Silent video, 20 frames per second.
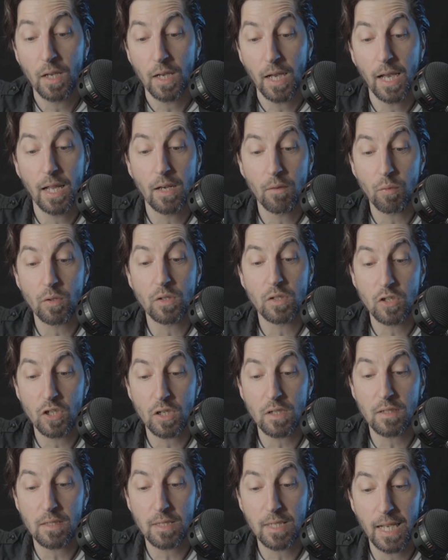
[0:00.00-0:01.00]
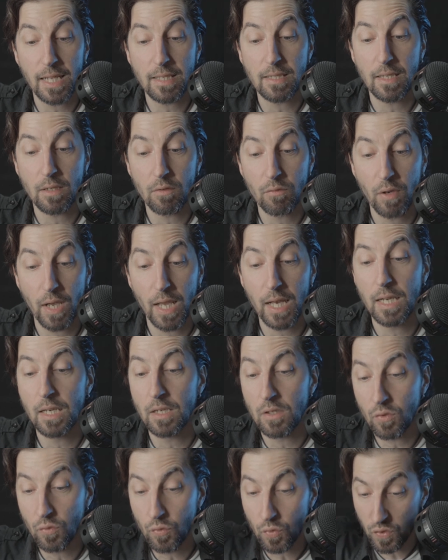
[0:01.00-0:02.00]
and was just getting
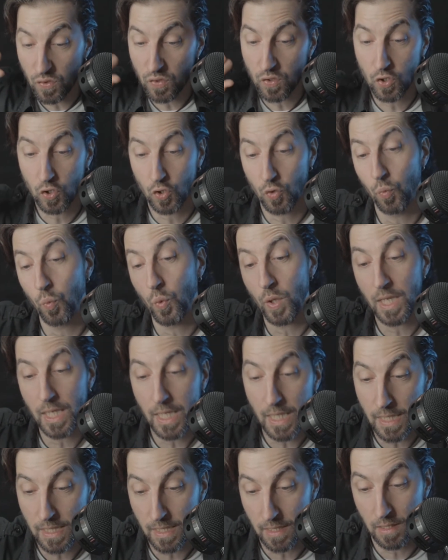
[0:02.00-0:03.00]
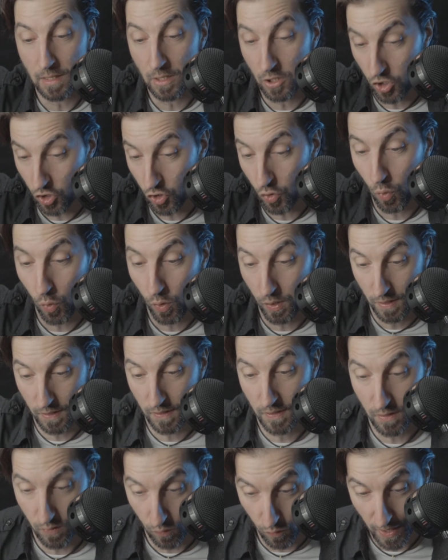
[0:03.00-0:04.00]
ready to squeeze the
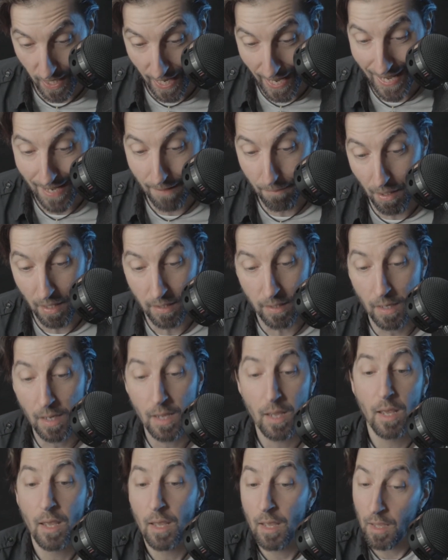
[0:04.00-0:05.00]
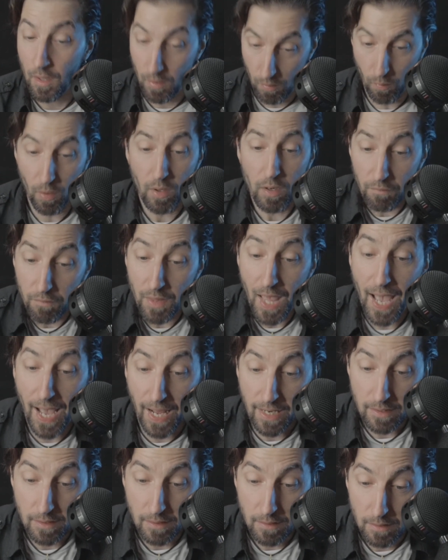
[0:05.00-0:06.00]
shorts today. But what of
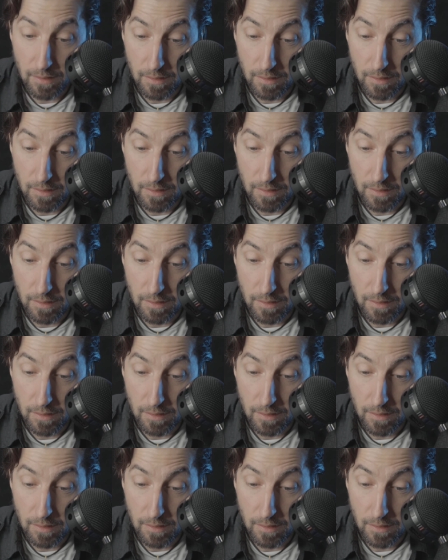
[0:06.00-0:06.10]
that?